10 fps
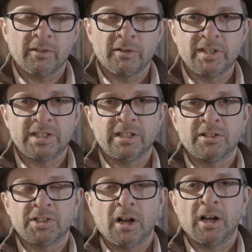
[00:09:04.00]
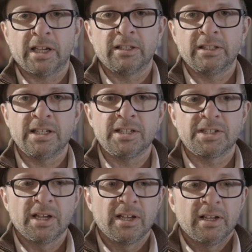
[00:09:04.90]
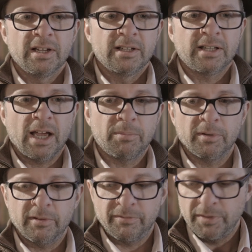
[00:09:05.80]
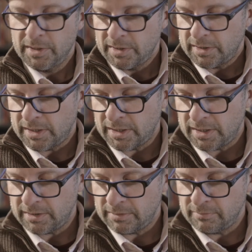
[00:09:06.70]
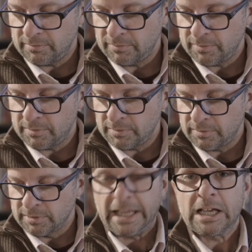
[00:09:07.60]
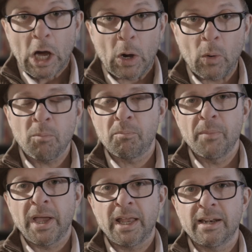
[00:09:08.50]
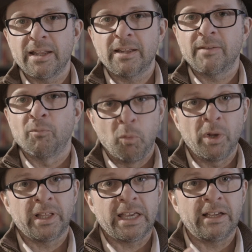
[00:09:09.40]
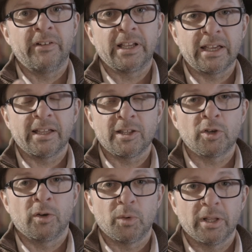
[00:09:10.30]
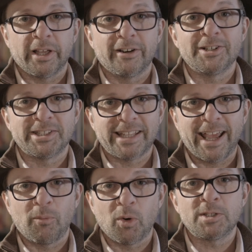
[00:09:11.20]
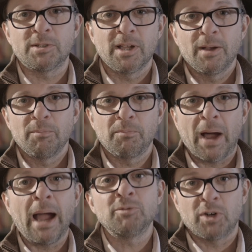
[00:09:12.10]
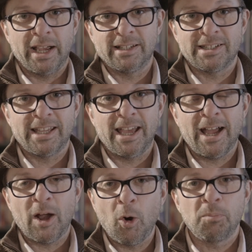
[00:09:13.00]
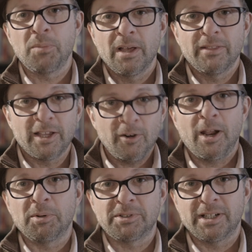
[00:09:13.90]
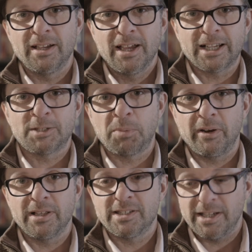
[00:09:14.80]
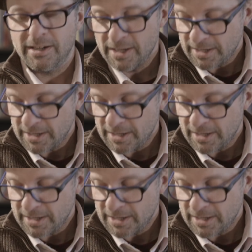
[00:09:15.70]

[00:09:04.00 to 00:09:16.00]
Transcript: other VCers talking these type of lingo, and really hearing it, you can really understand what I'm trying to say. I hope that you're able to experience it.